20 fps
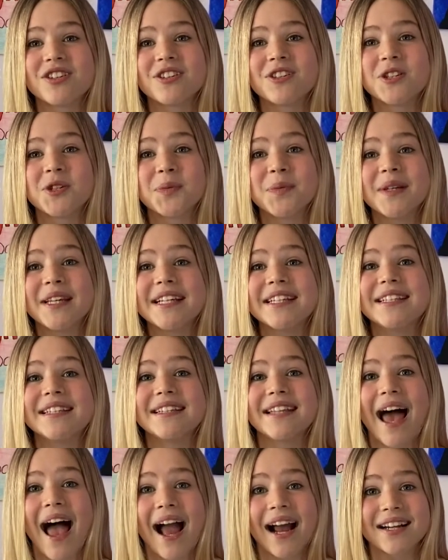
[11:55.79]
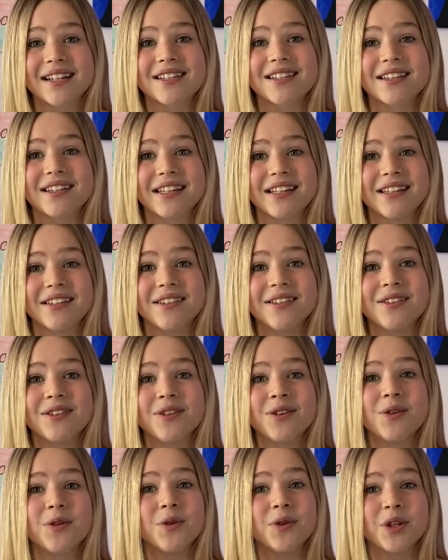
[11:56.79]
to be exactly
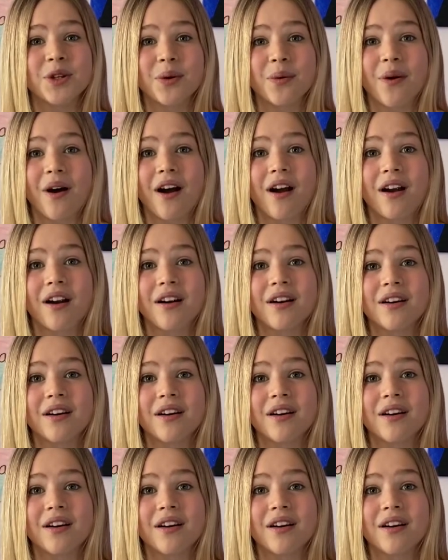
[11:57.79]
who you are.